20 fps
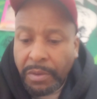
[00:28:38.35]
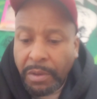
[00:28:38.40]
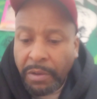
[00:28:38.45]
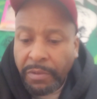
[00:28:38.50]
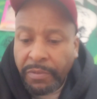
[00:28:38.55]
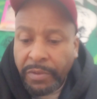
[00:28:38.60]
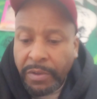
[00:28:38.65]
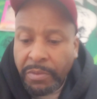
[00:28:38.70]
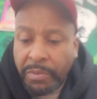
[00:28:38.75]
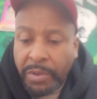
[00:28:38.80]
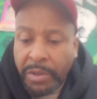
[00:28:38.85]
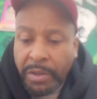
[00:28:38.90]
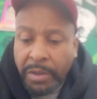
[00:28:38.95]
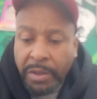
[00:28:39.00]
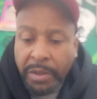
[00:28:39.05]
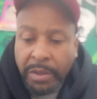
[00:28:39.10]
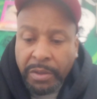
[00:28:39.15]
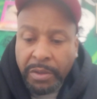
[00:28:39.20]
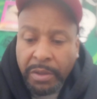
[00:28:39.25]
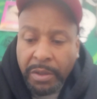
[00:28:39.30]
Hopefully we'll
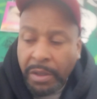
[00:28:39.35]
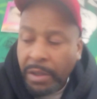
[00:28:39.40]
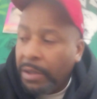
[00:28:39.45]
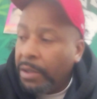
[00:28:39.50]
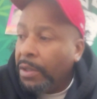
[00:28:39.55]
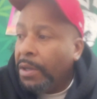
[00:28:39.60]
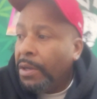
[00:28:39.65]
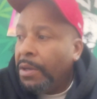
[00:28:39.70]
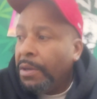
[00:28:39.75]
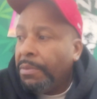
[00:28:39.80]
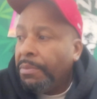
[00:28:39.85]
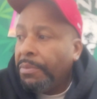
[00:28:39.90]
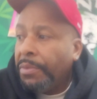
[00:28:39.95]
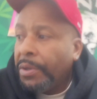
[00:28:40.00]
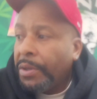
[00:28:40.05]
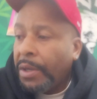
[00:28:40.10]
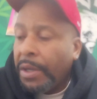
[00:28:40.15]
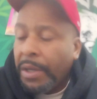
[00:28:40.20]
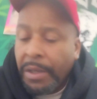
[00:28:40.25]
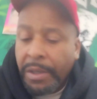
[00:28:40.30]
get to that.
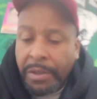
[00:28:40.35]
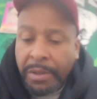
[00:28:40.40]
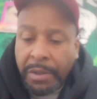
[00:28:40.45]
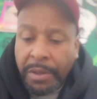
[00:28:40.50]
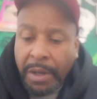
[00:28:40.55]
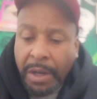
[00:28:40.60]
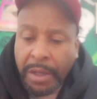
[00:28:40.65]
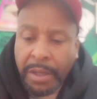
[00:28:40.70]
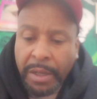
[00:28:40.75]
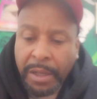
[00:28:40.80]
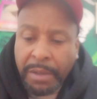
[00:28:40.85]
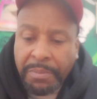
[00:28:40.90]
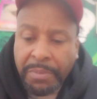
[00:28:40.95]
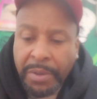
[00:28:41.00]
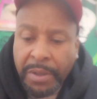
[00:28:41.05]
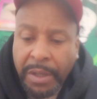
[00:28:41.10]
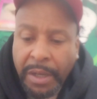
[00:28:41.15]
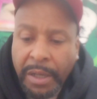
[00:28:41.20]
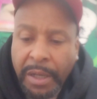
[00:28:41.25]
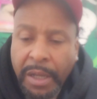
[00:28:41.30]
But like, uh, I like Bud.